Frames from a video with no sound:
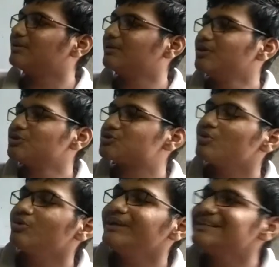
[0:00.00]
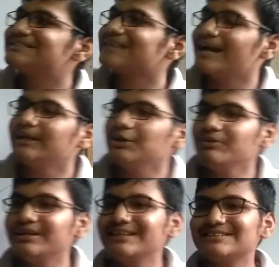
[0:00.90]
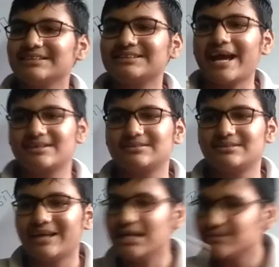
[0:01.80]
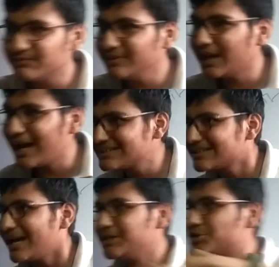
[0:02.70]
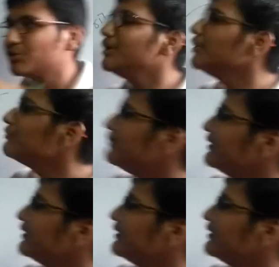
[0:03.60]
So he decided to increase the tax. As I told you before,